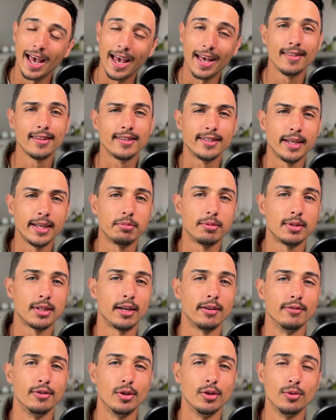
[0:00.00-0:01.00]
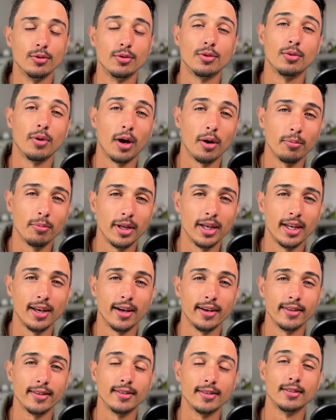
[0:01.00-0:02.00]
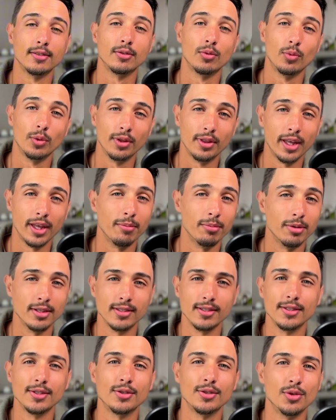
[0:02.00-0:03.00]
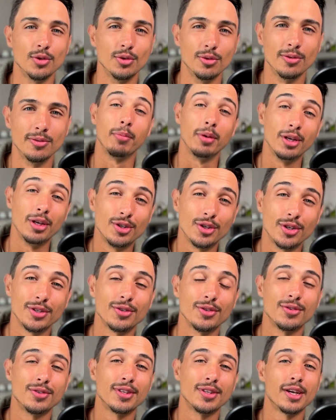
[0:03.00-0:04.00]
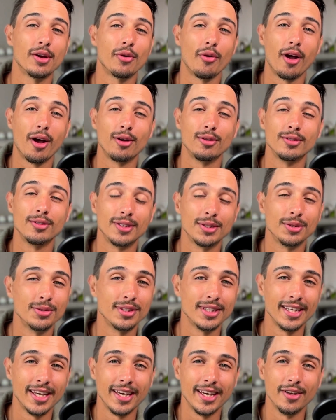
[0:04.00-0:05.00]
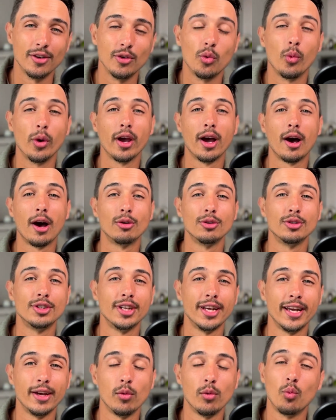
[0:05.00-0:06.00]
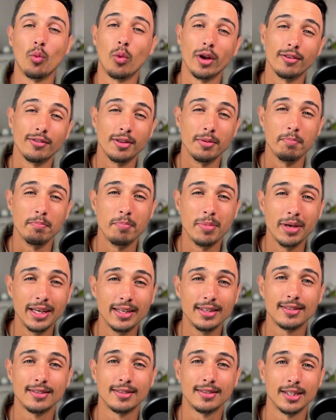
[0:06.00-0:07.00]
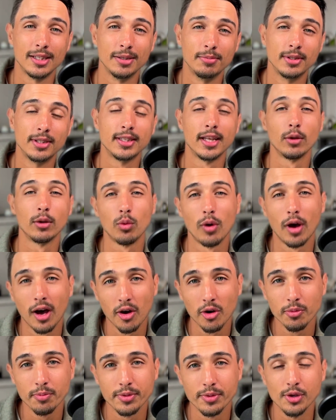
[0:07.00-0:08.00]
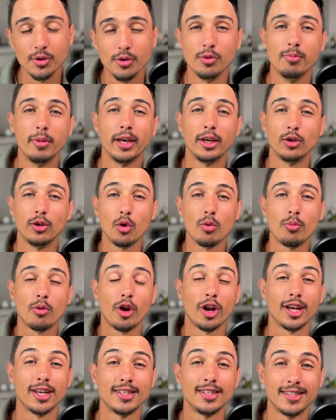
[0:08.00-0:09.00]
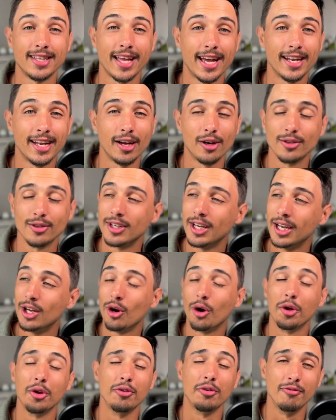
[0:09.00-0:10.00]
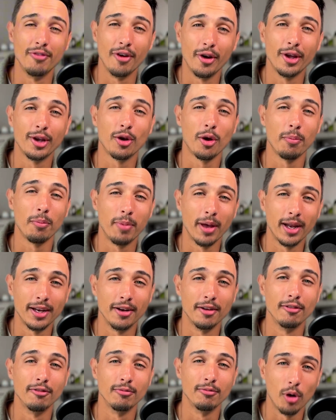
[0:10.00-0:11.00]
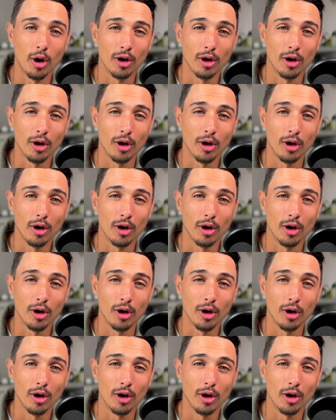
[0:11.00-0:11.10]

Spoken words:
and the steps that I've used to help many others with their business too. And be sure to stick around till the end, where I'll share one of the biggest tips that will help you make your product stand out on a very competitive